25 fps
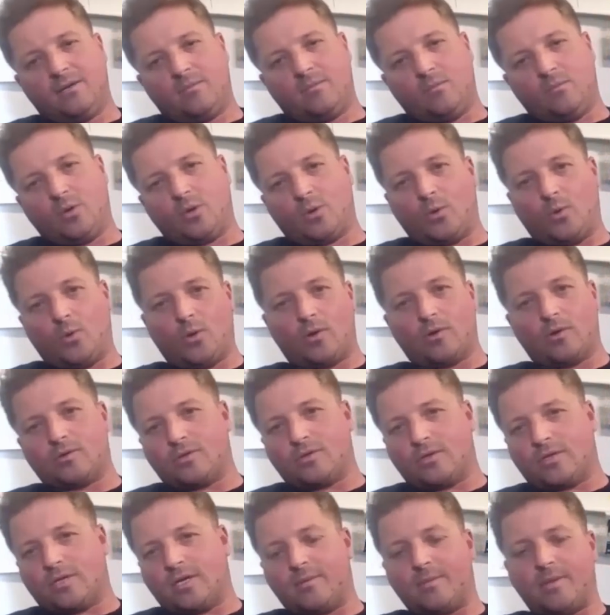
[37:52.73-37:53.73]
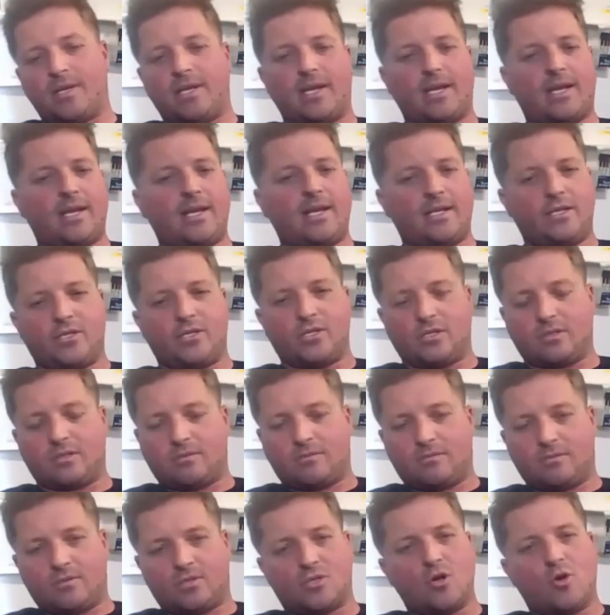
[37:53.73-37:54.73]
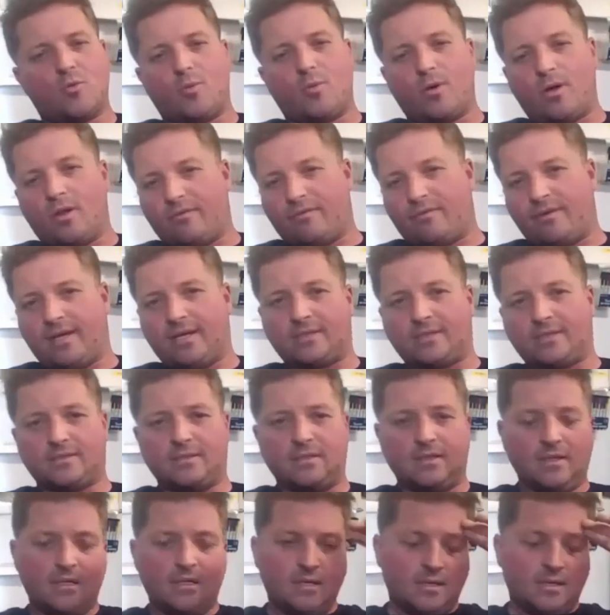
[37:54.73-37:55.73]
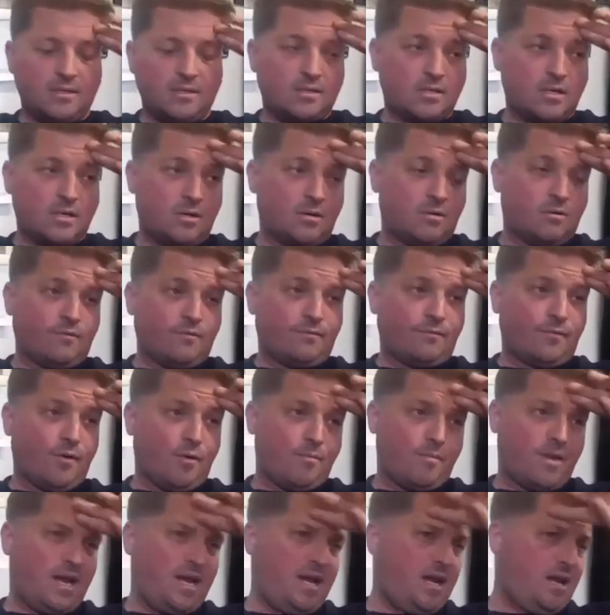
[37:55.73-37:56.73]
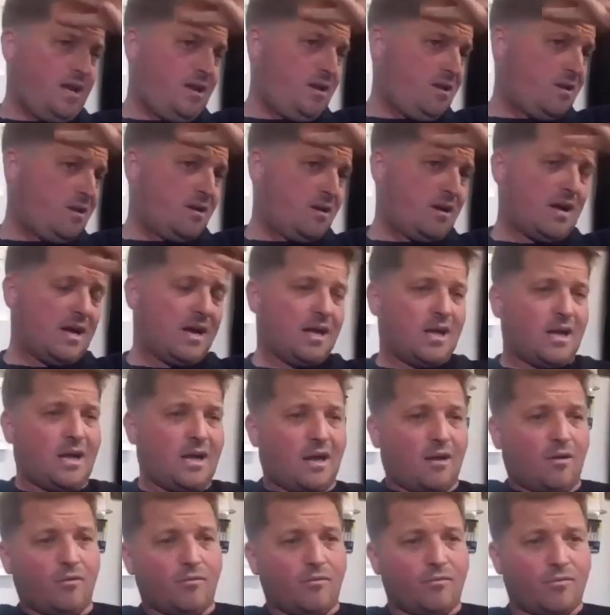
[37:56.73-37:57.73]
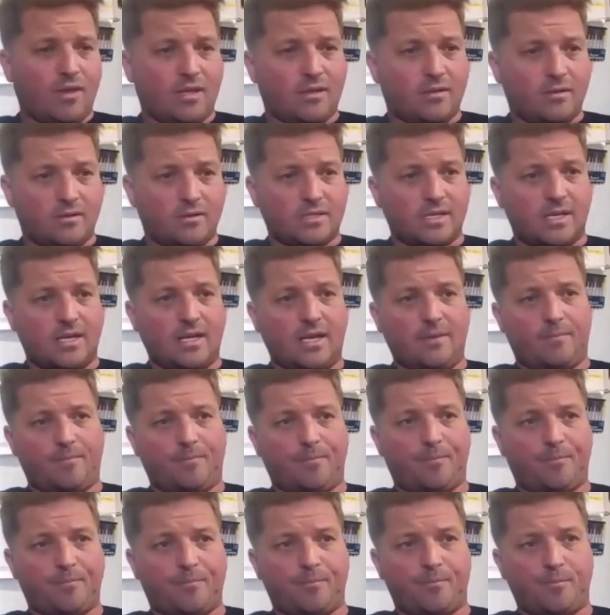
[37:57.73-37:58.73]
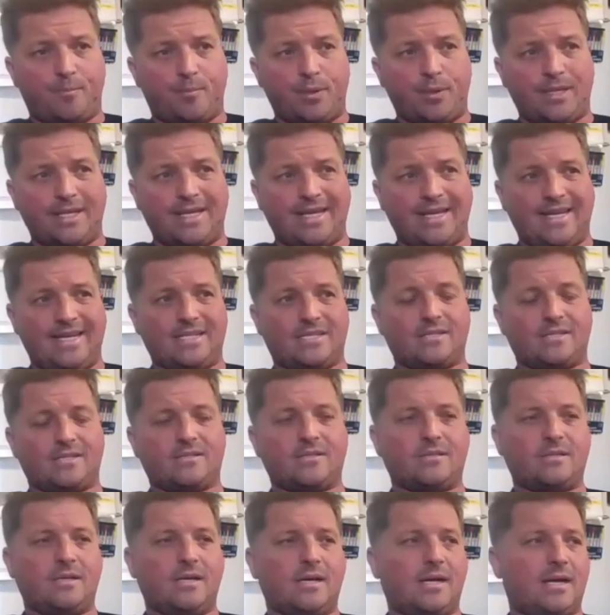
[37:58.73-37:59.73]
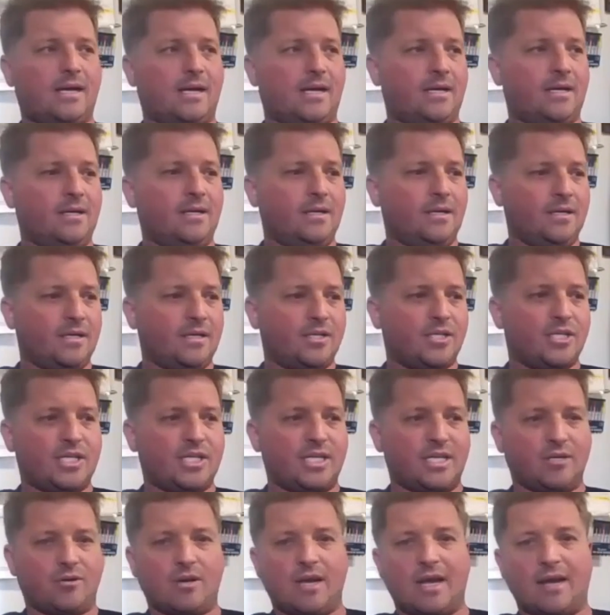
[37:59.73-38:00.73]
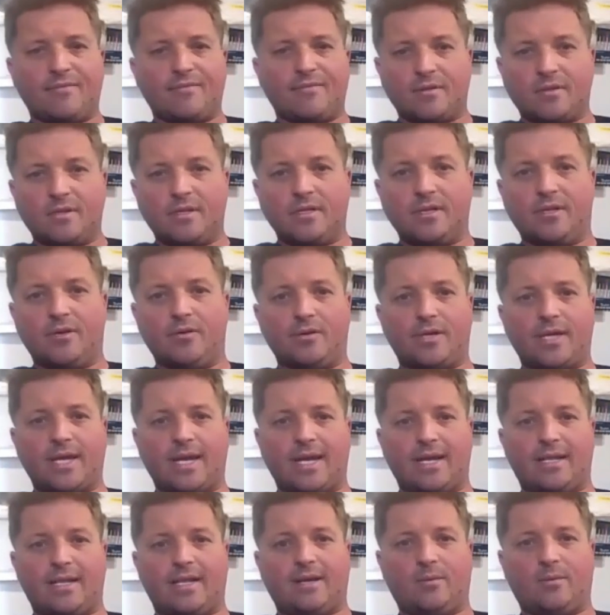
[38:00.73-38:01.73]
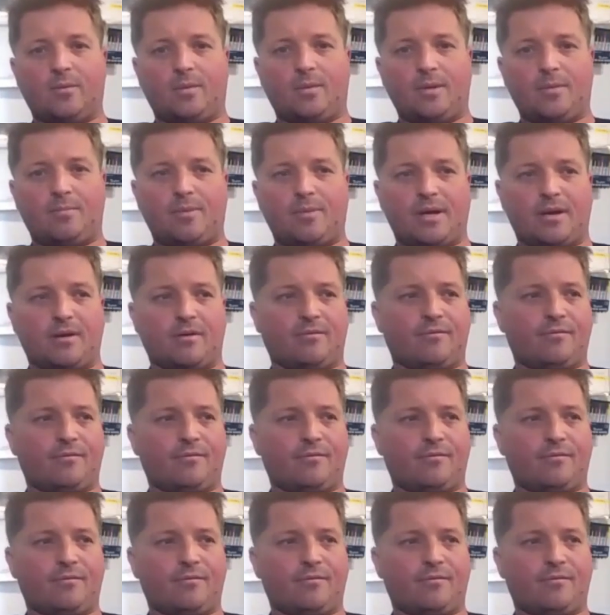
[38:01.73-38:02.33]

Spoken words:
More orders are coming in, and it just snowball effects. So for me, I don't think there's any place geographically located that would be better